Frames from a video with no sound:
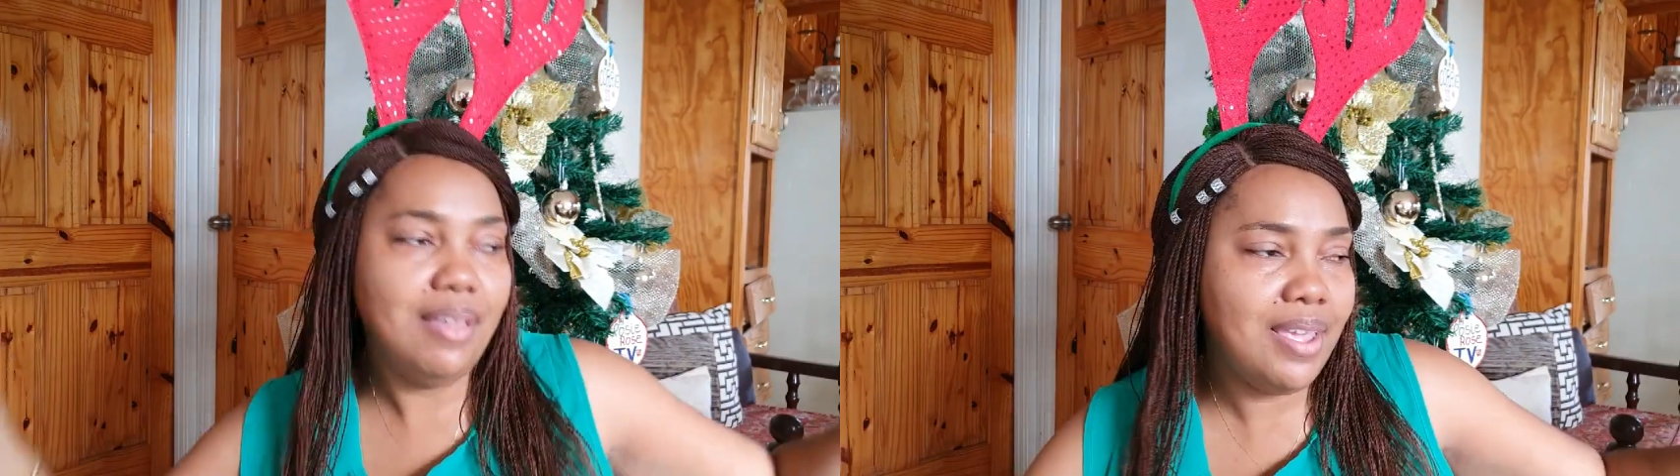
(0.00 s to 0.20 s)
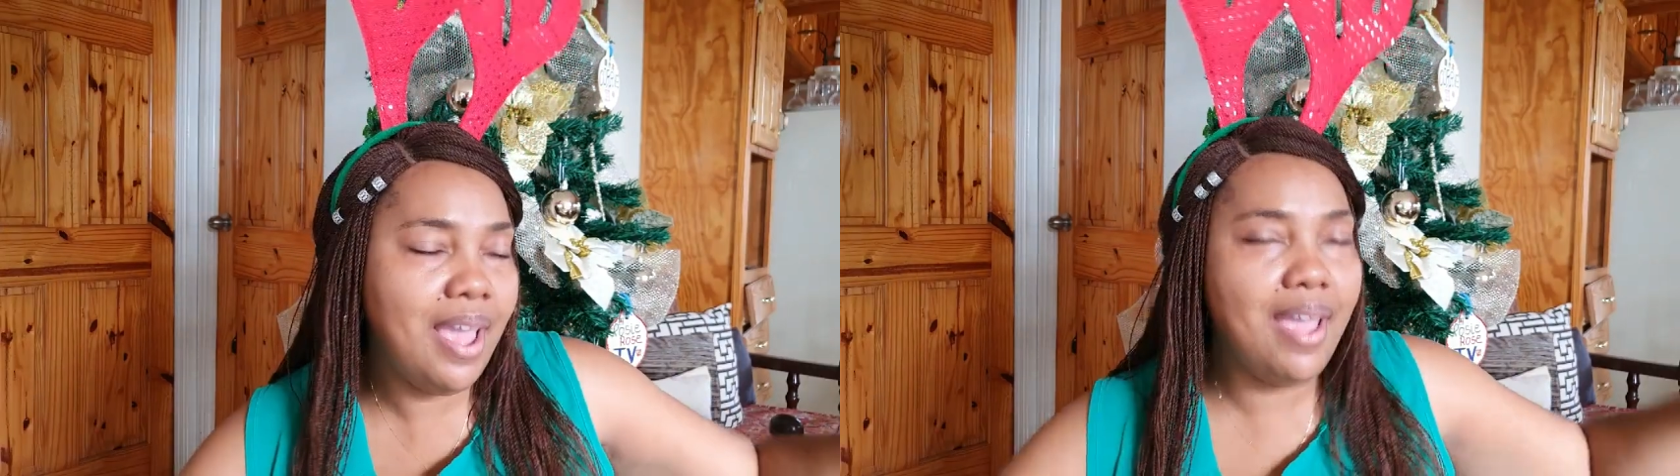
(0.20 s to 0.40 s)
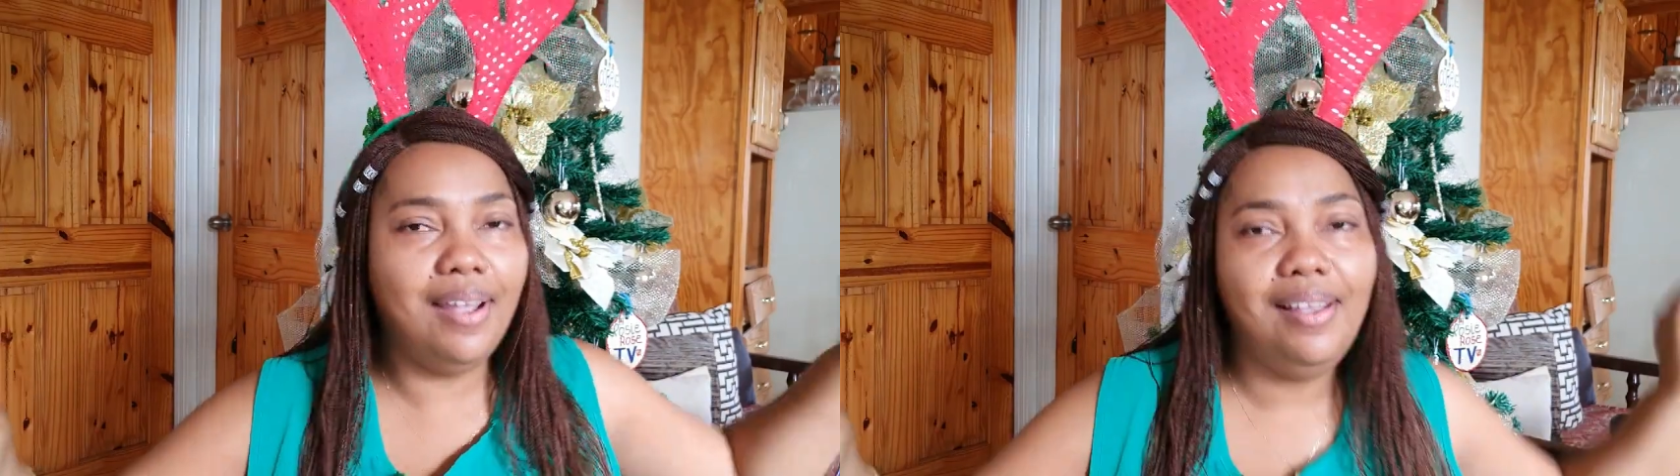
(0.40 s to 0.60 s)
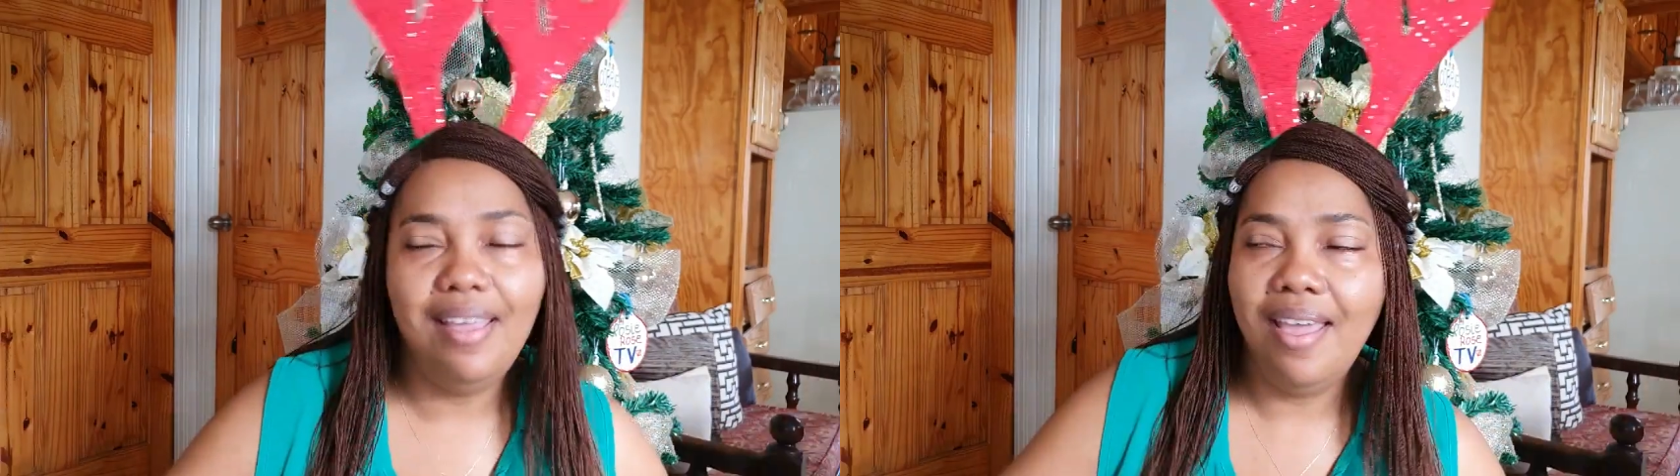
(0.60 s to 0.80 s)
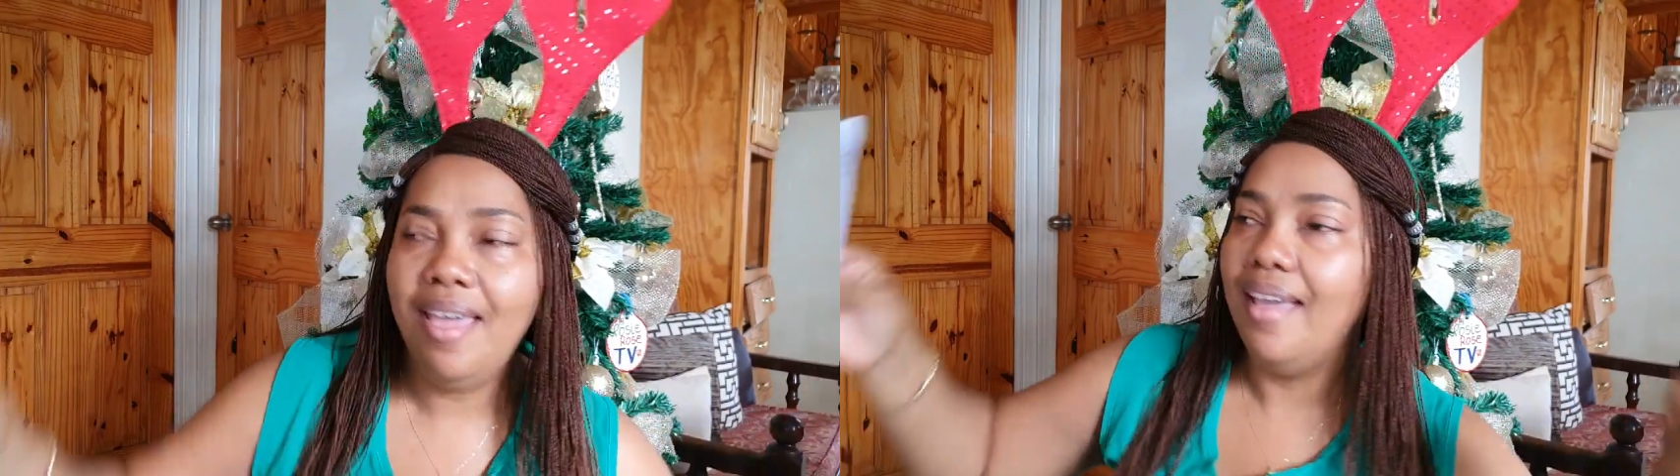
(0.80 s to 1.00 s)

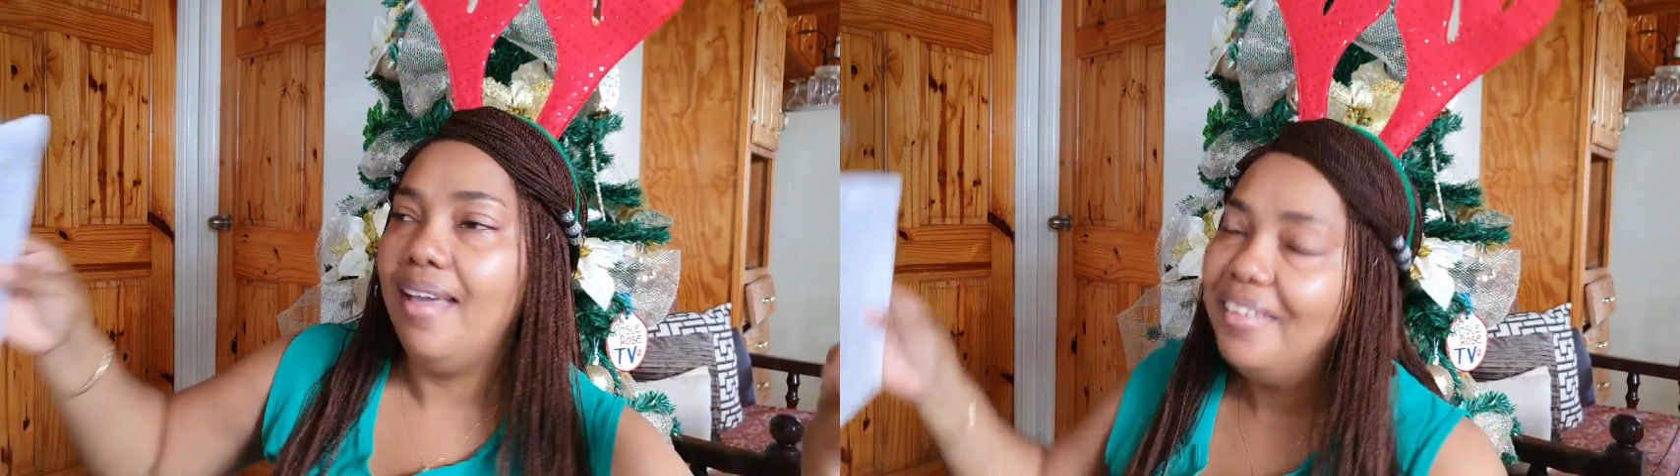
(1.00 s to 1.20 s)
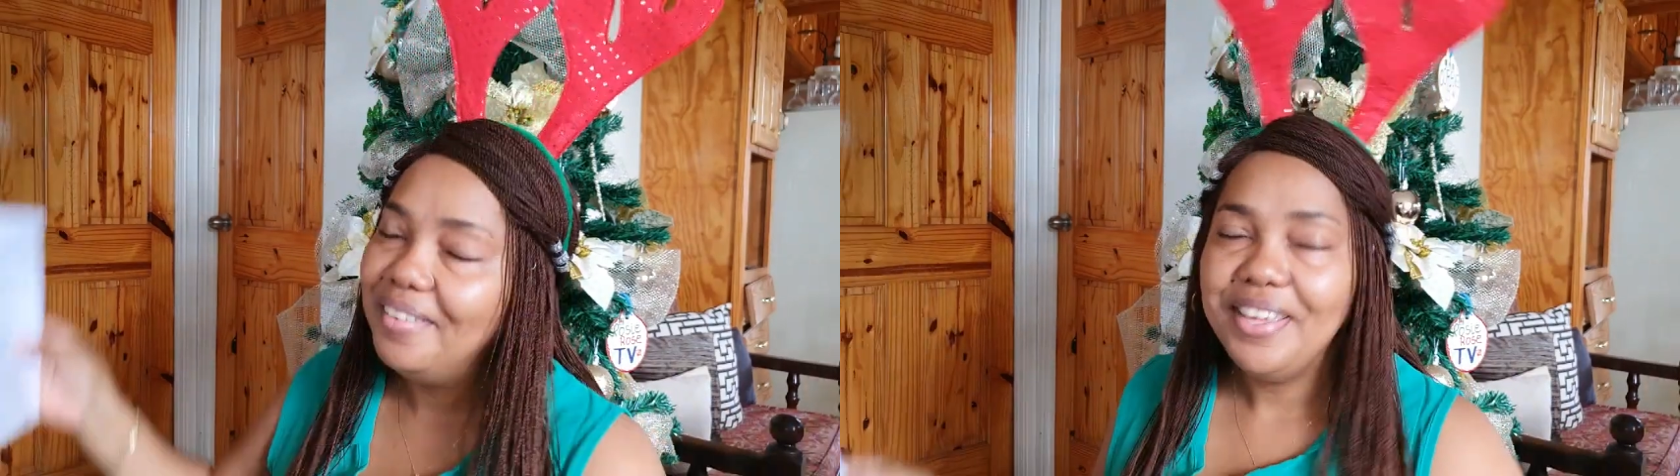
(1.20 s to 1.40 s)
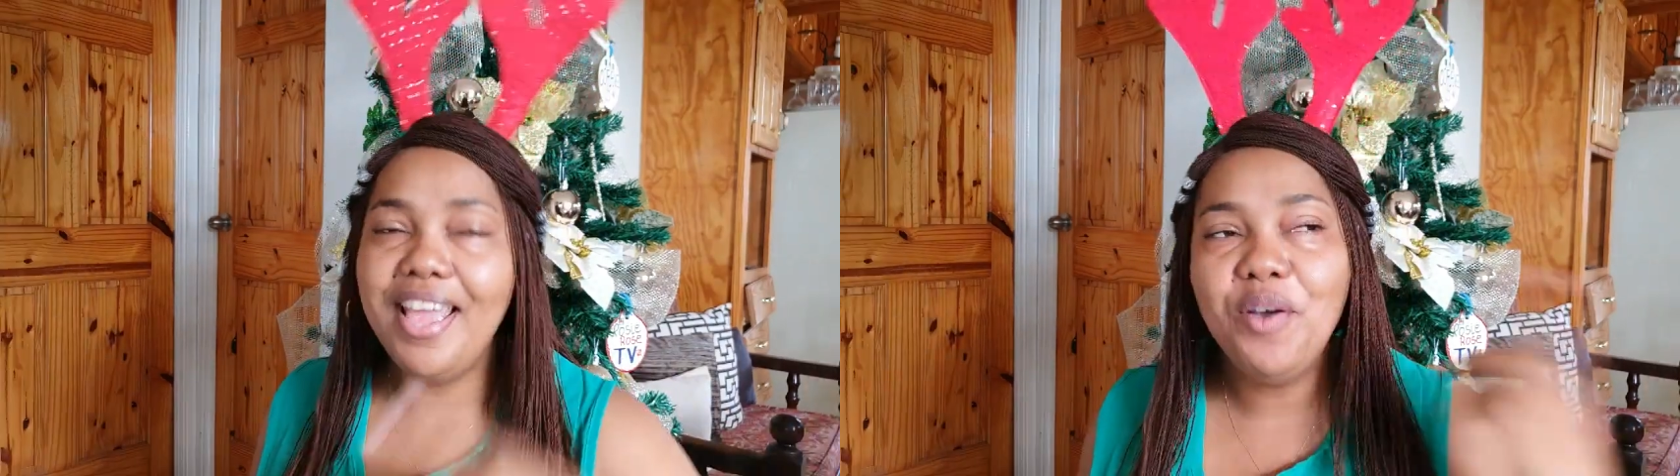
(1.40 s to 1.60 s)
yeah,